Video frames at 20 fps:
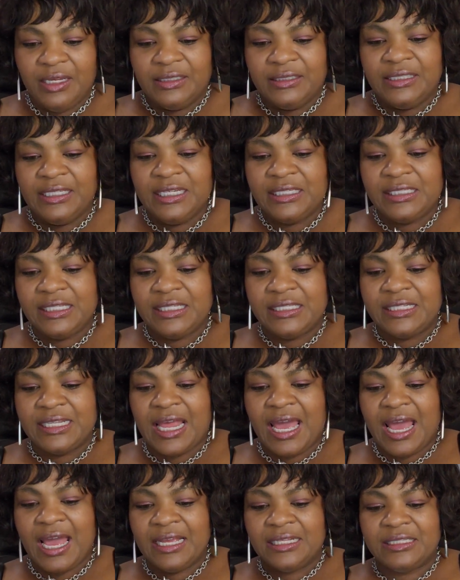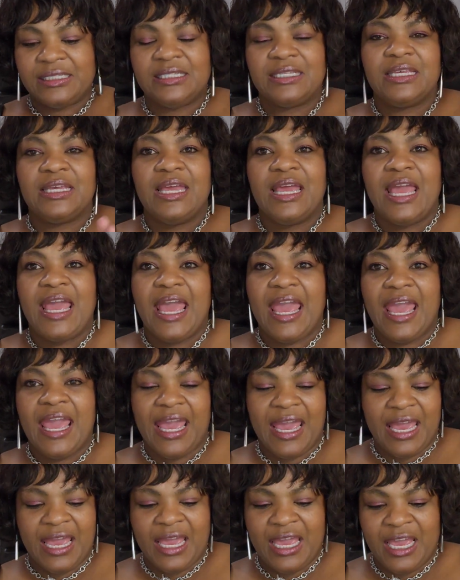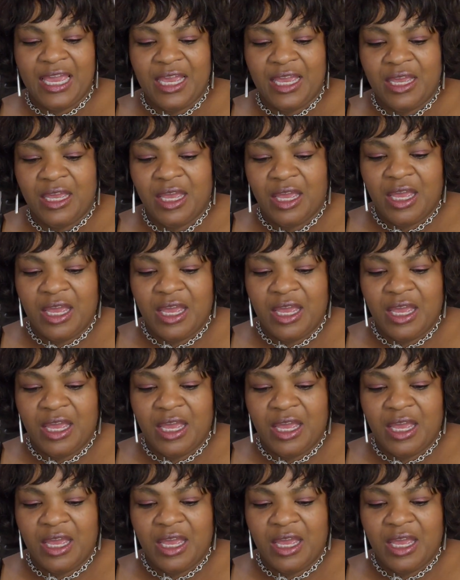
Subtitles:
This is not a